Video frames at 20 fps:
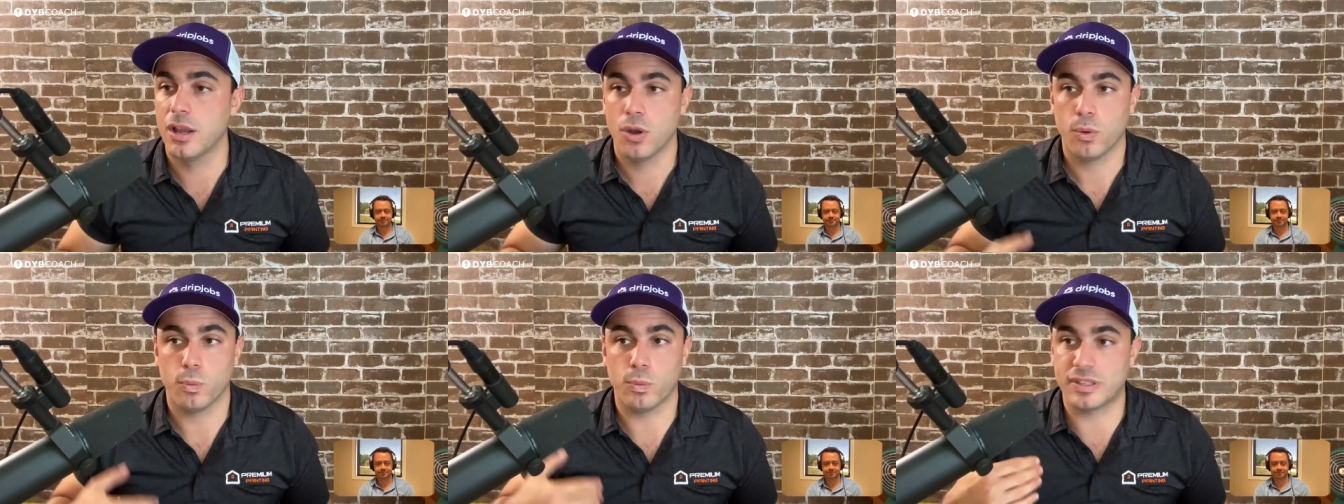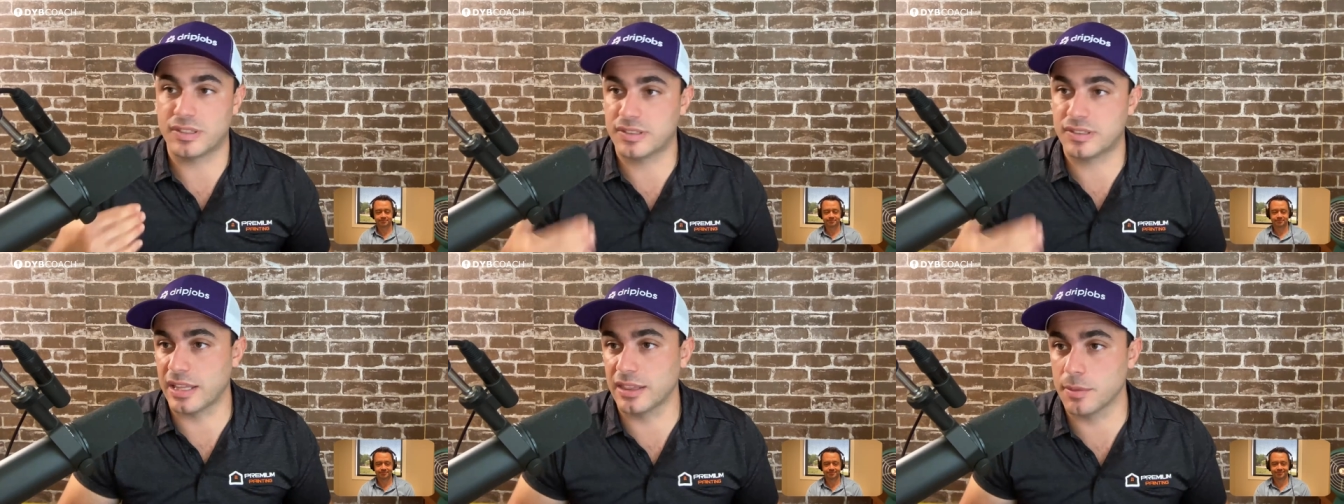We
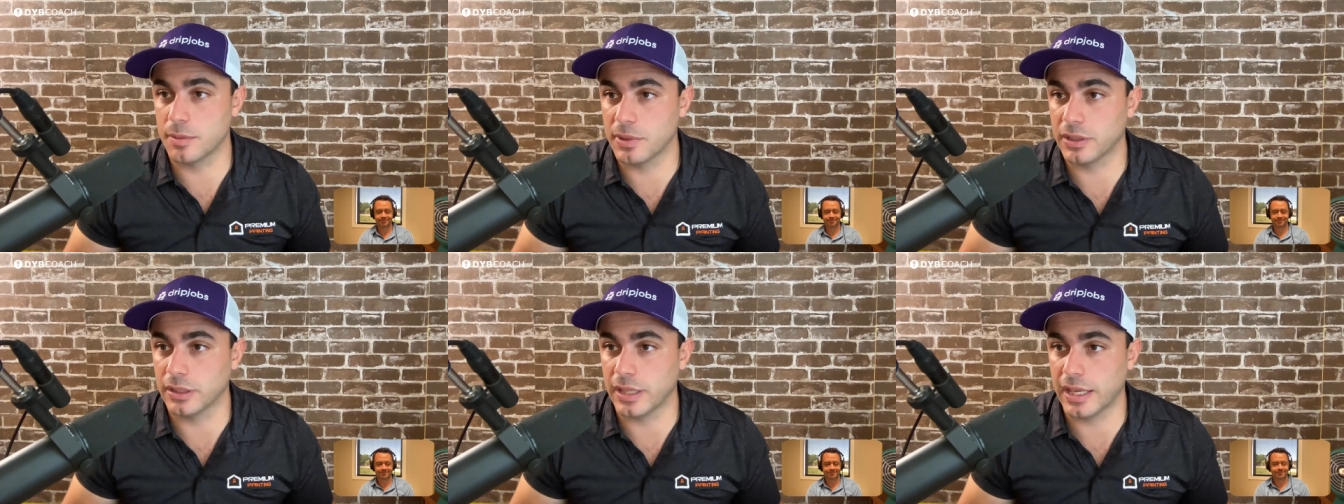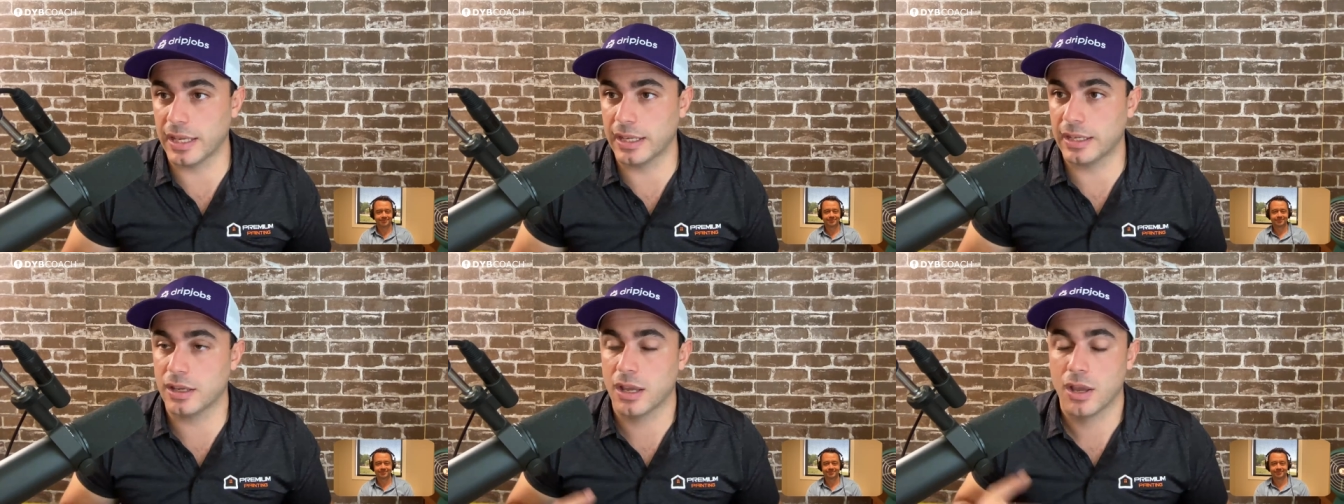send them a
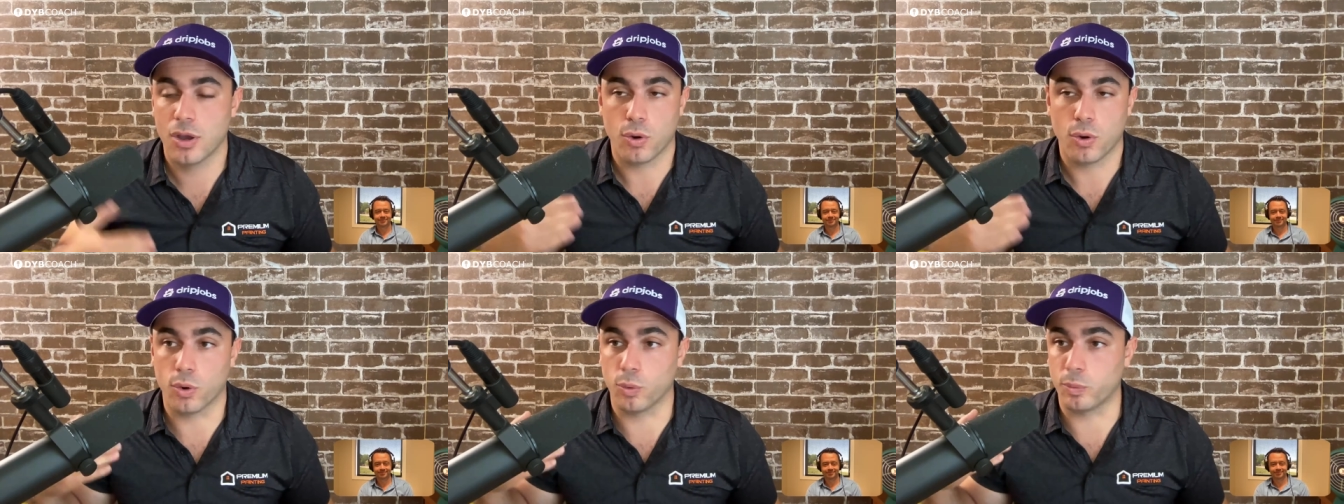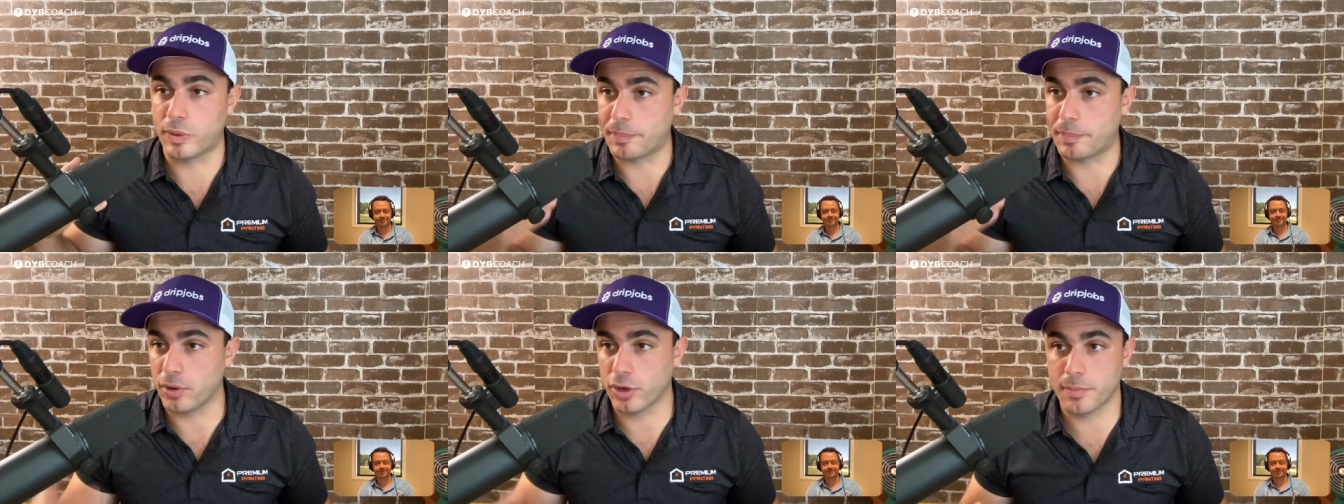link or
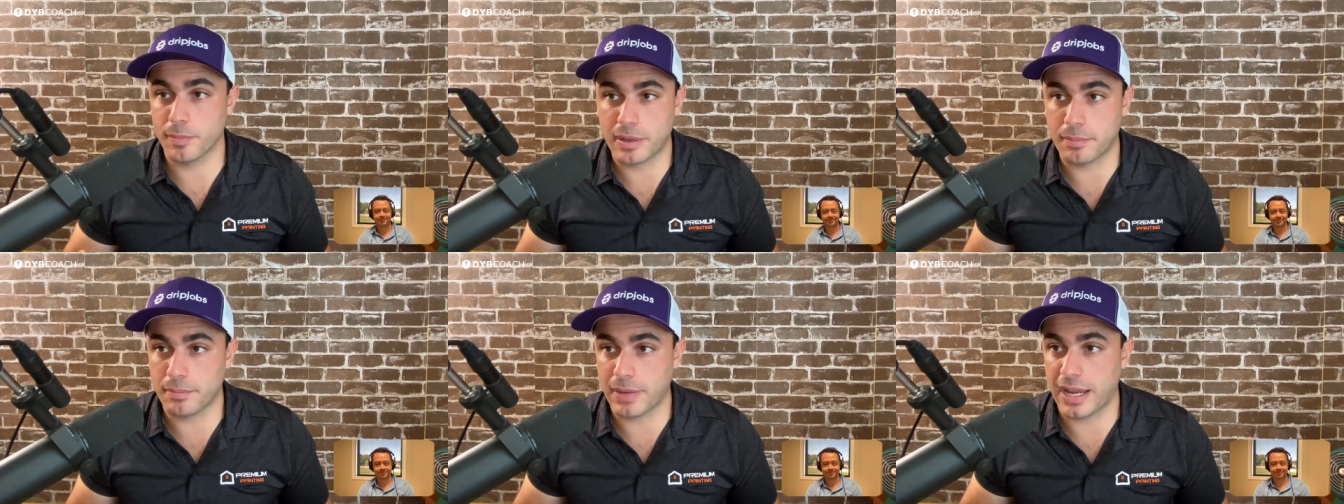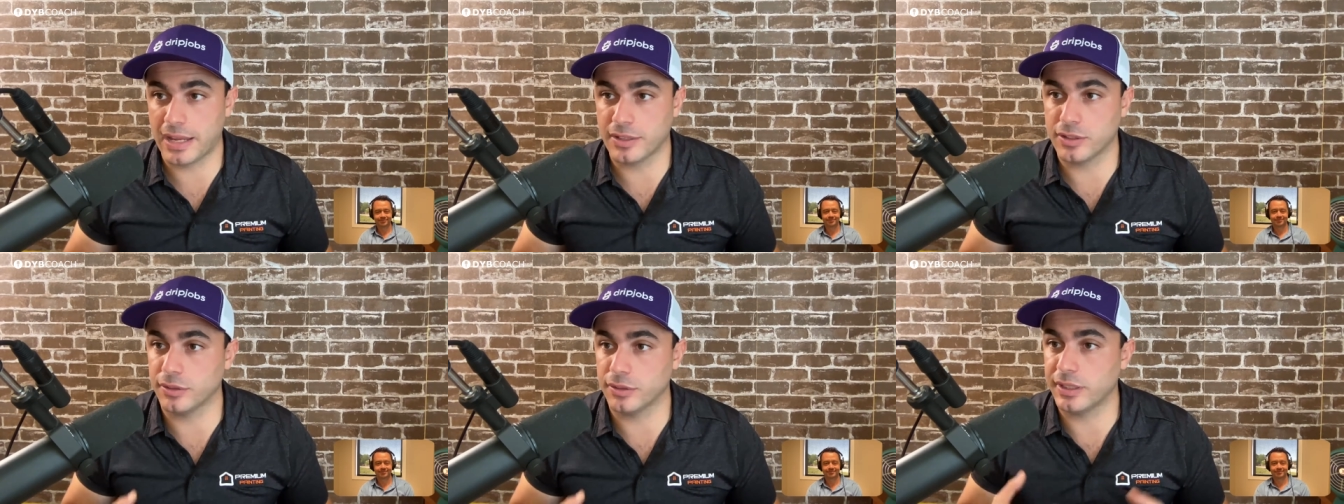we put them in
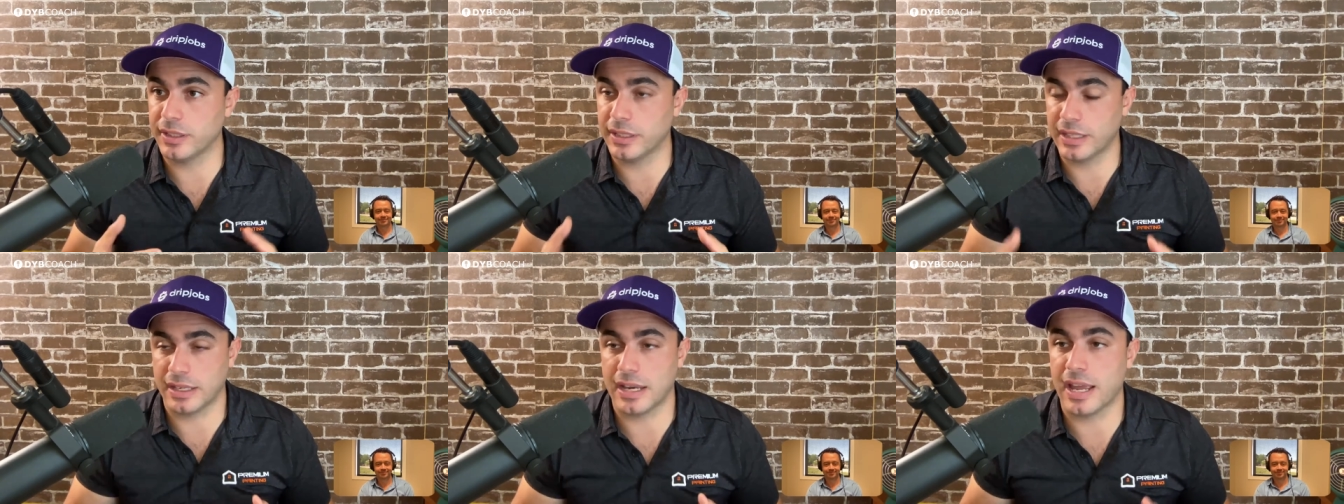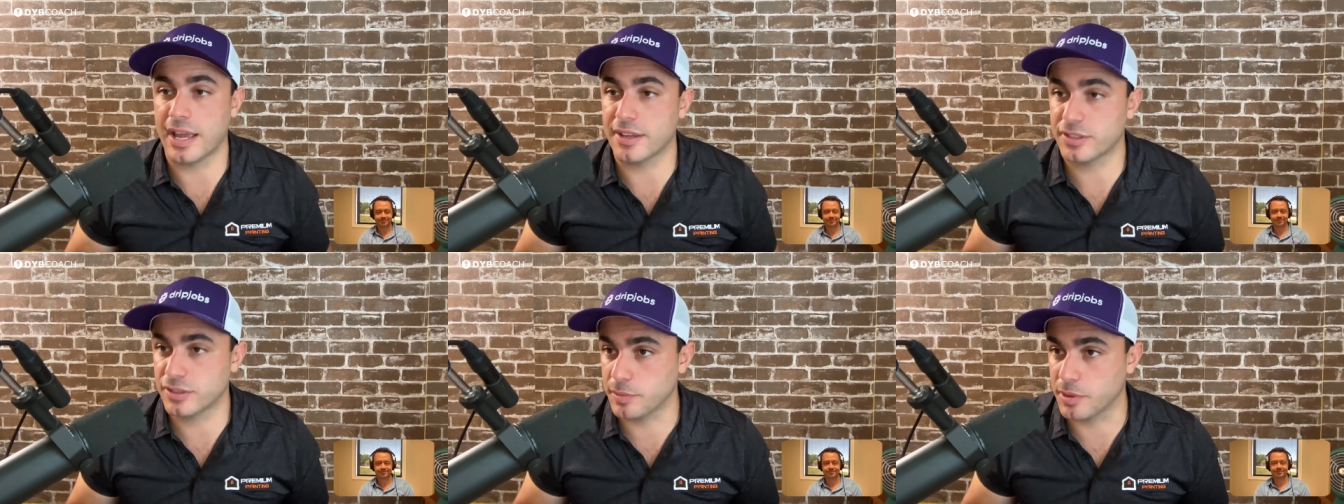manually in
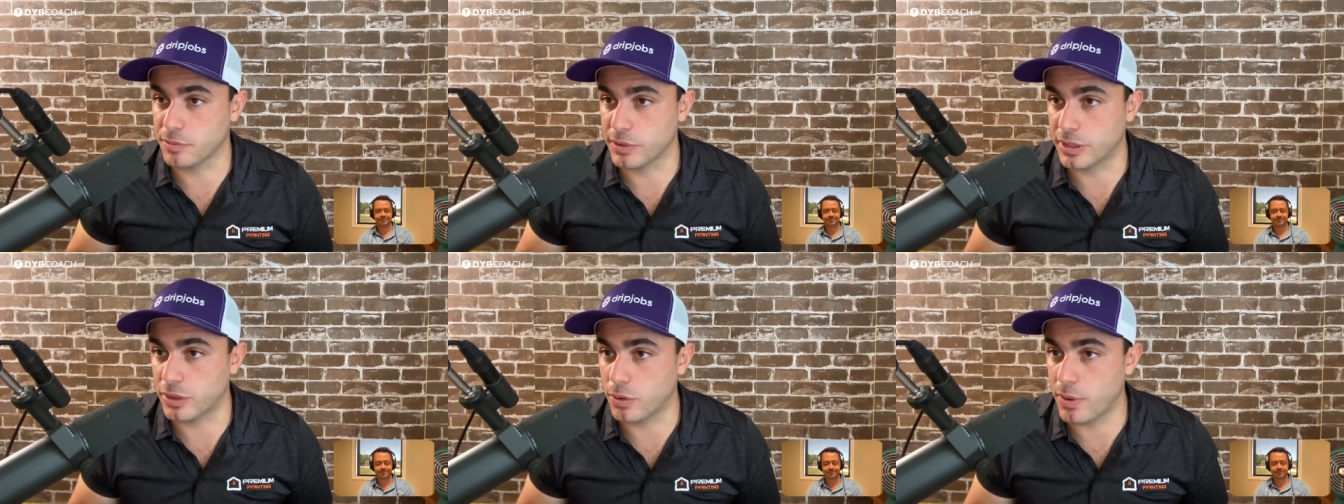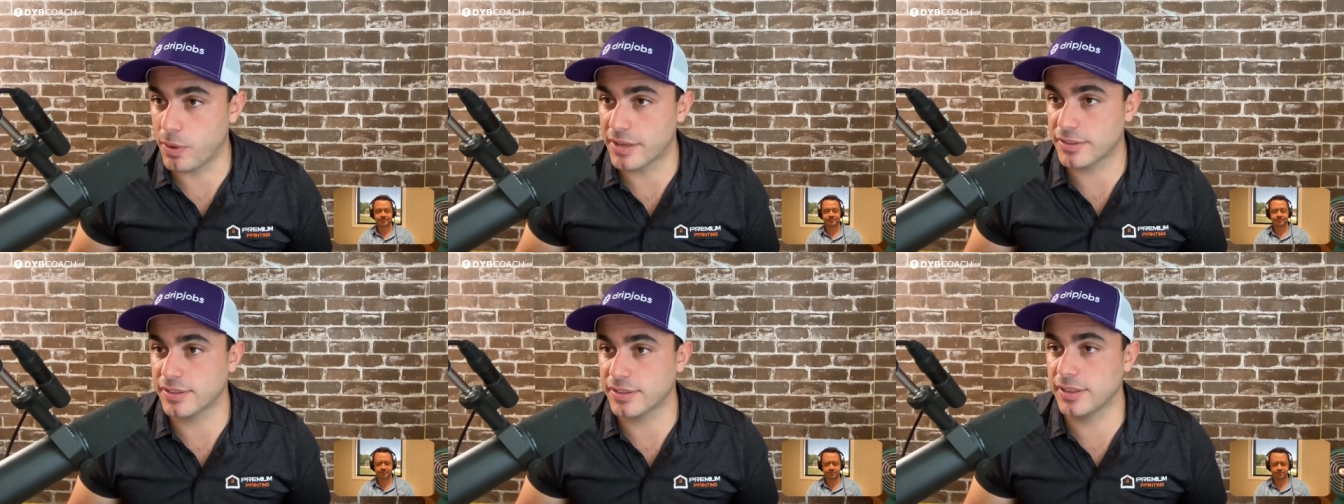estimate
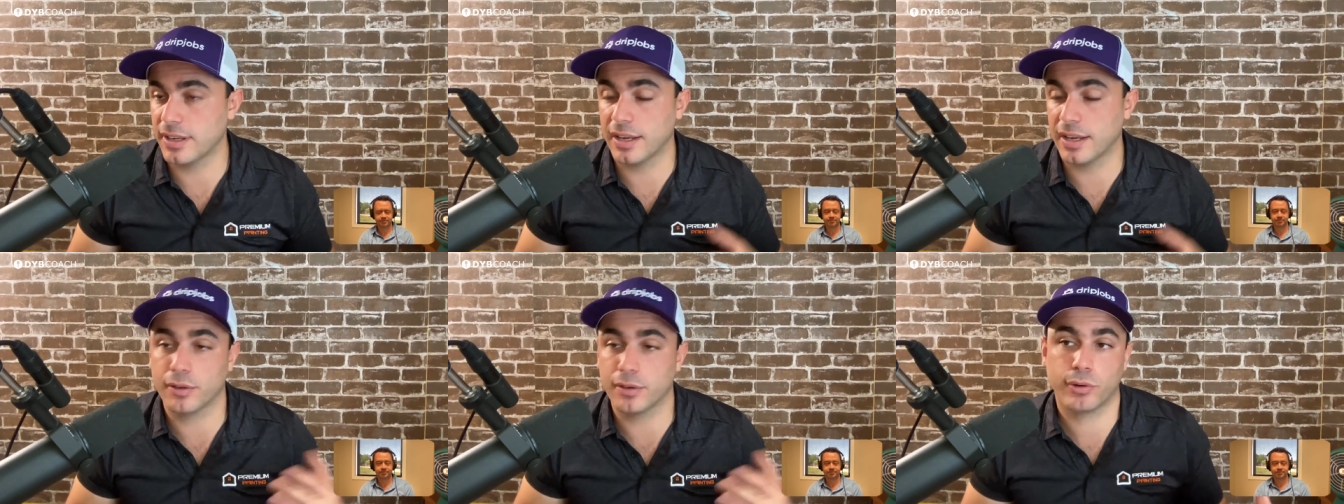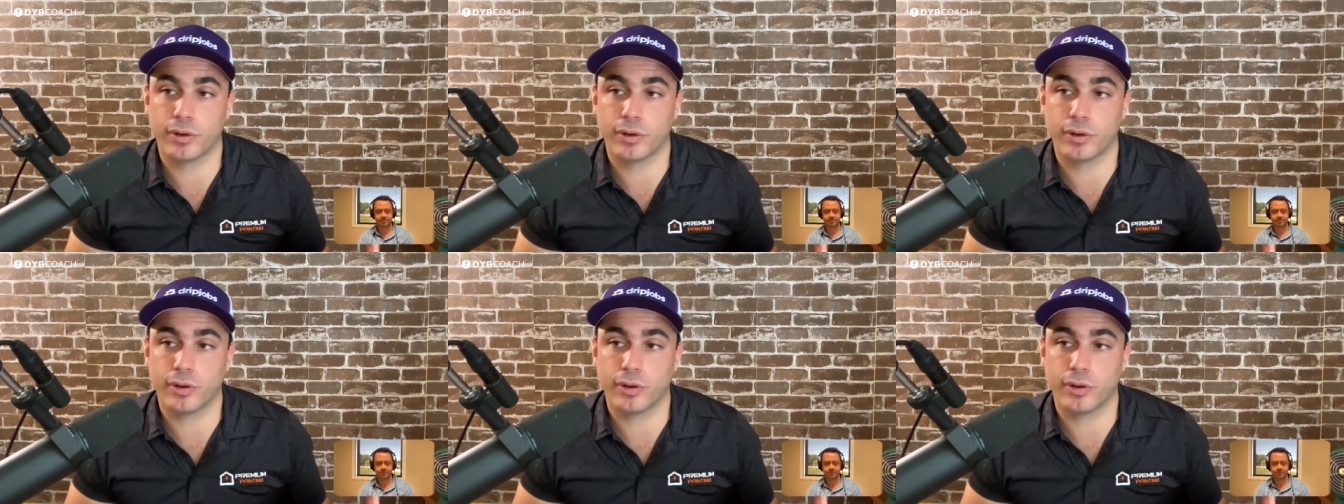requested and it,